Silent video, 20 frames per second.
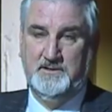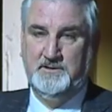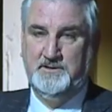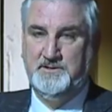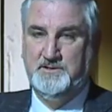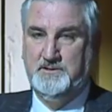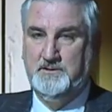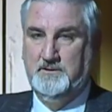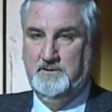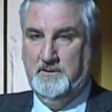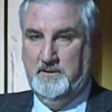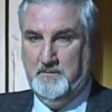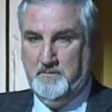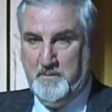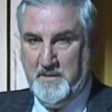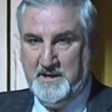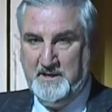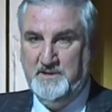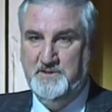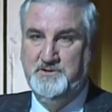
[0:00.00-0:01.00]
Holcomb
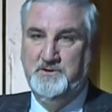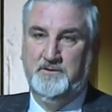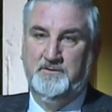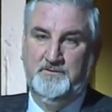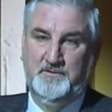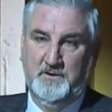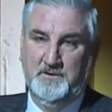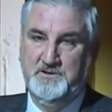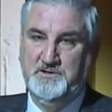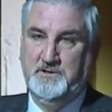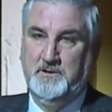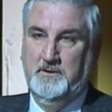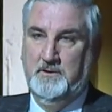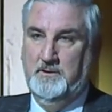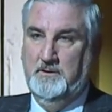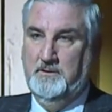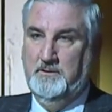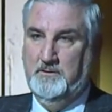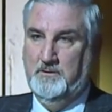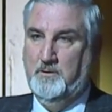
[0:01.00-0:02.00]
also looks to
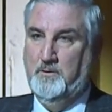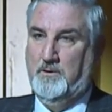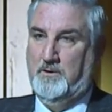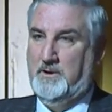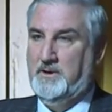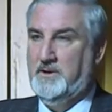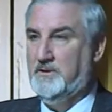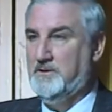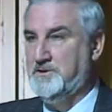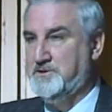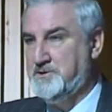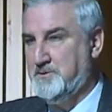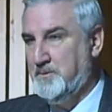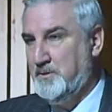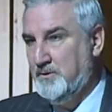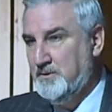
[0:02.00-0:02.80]
inform ongoing efforts to